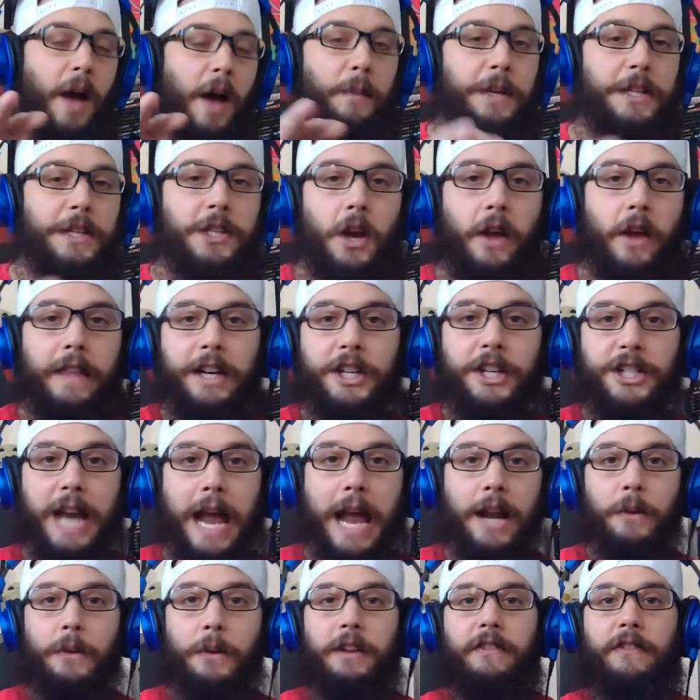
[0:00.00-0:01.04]
We saw that
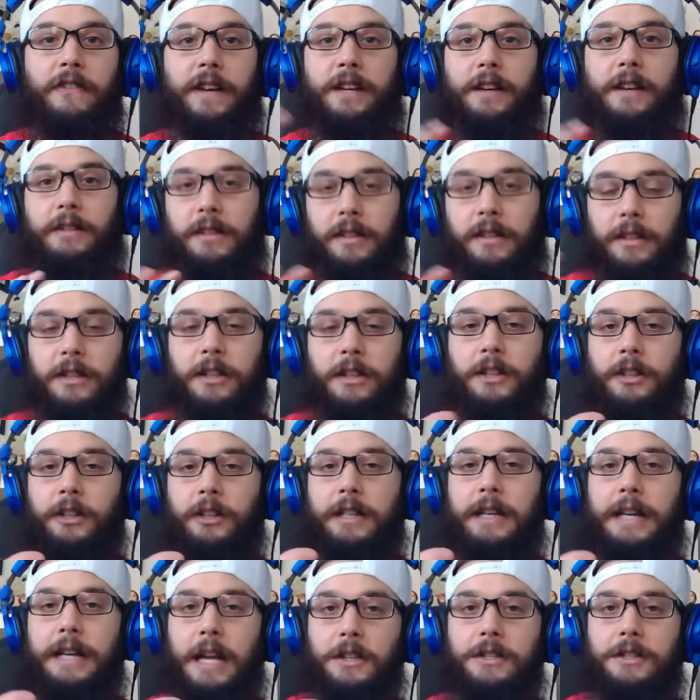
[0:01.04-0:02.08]
shadowy figure
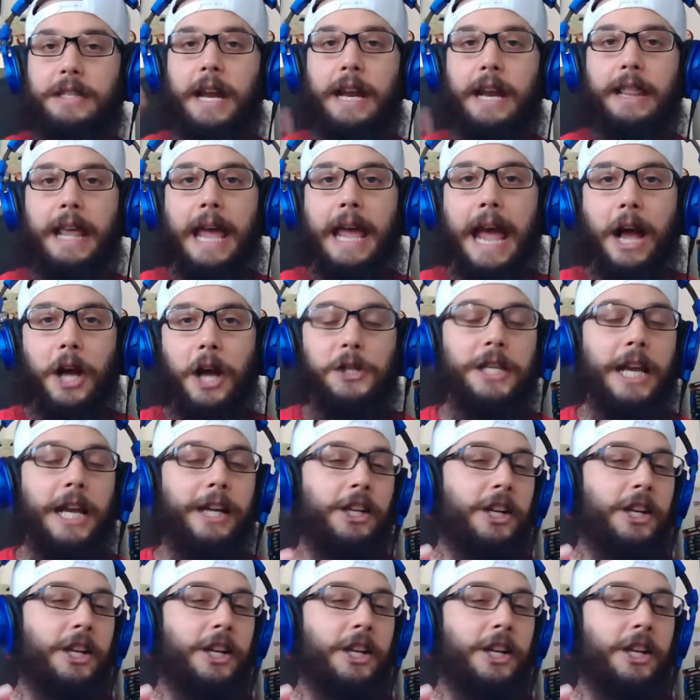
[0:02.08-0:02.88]
lurking outside of the house.